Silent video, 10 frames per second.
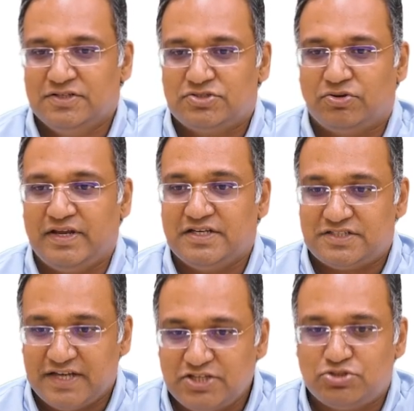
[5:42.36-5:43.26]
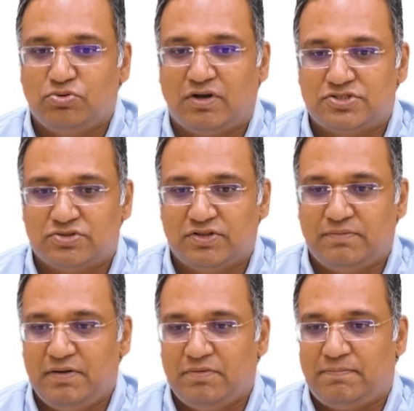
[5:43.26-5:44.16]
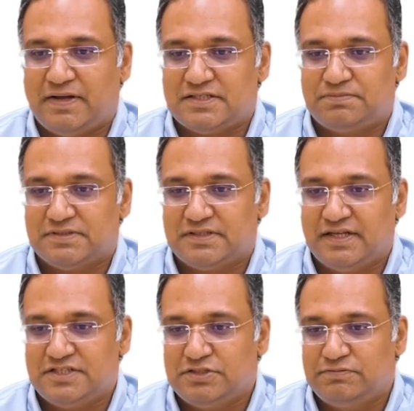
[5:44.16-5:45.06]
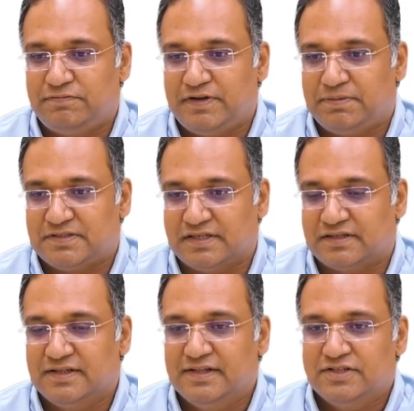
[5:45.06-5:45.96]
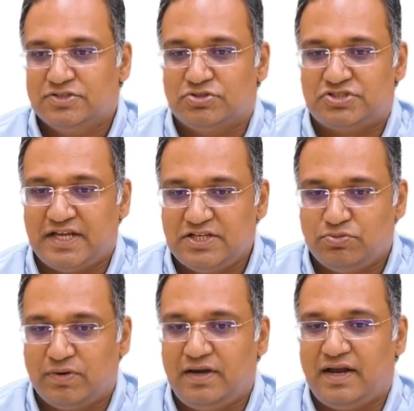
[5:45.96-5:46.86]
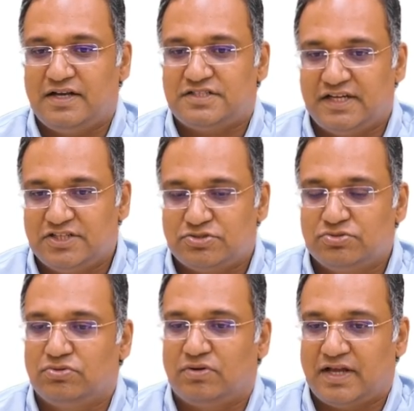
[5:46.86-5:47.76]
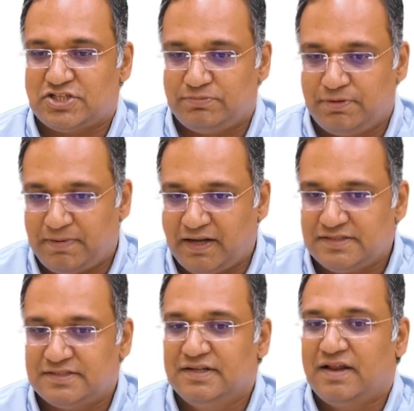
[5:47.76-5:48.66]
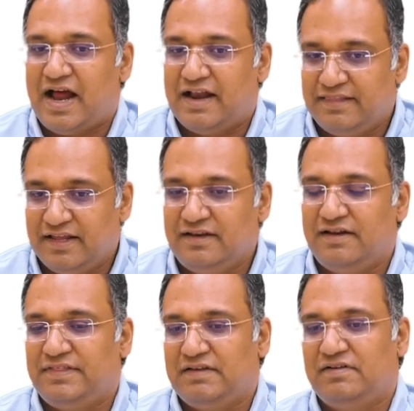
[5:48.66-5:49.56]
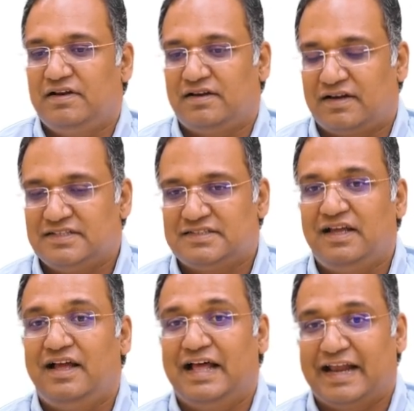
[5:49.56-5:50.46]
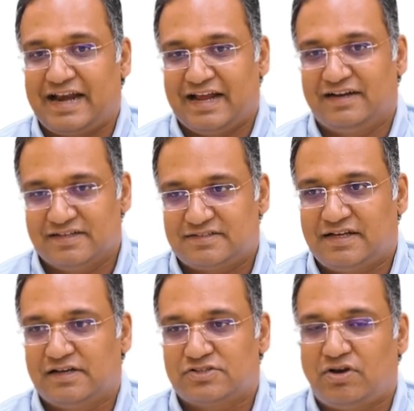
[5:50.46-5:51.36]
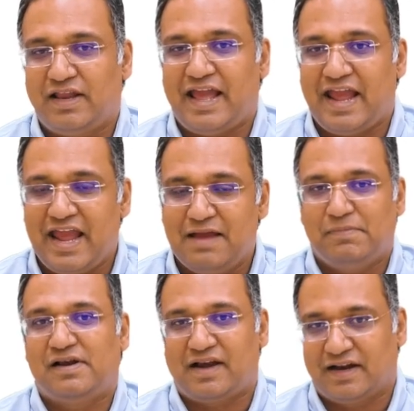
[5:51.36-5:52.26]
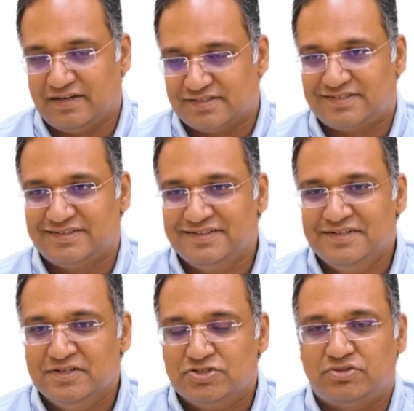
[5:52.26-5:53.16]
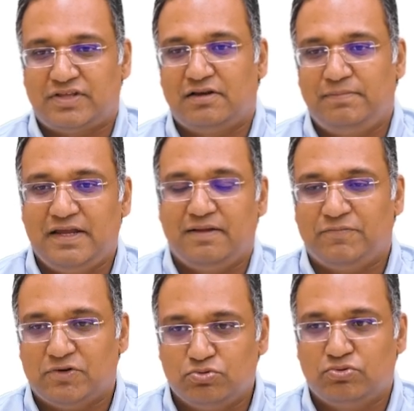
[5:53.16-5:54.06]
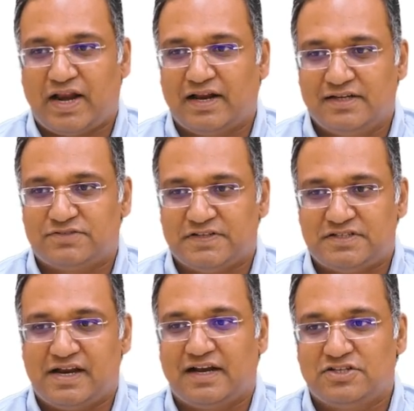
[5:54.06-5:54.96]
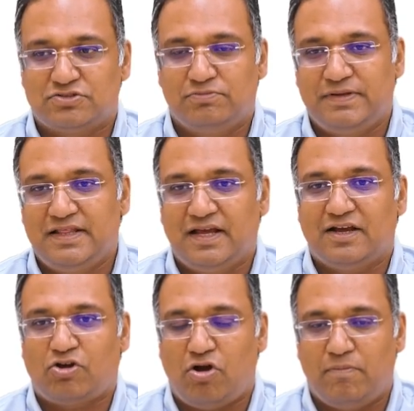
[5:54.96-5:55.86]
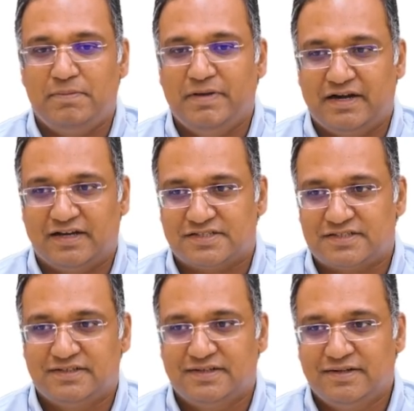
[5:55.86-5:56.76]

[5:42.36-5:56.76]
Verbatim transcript: So, in stage 2 also the minimum pass percentage is 50 percent. So, stage 1 and stage 2 has to be passed and then they will release a rank list that is called a AML rank list. So, there will be two rank lists. First rank list will be the common merit list